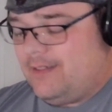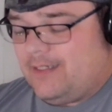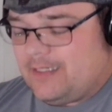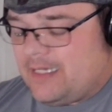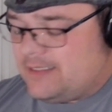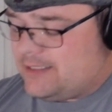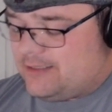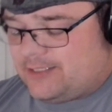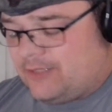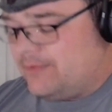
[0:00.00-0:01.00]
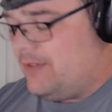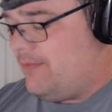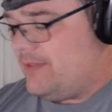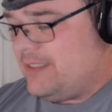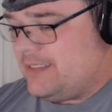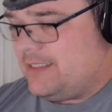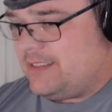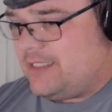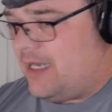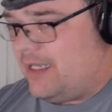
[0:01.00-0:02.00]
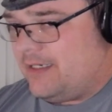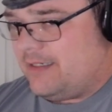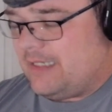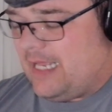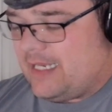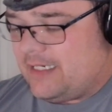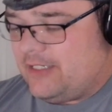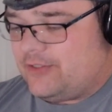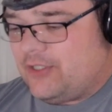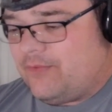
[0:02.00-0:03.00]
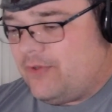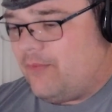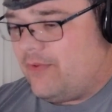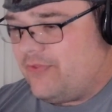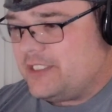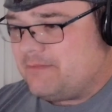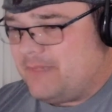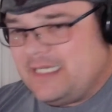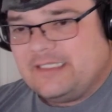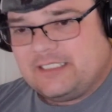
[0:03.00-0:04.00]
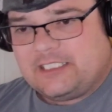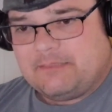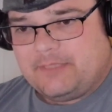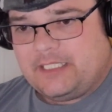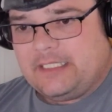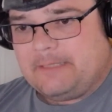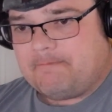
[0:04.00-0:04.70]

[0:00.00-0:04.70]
Guys, you don't know what this has done. Like, you don't know what this means to me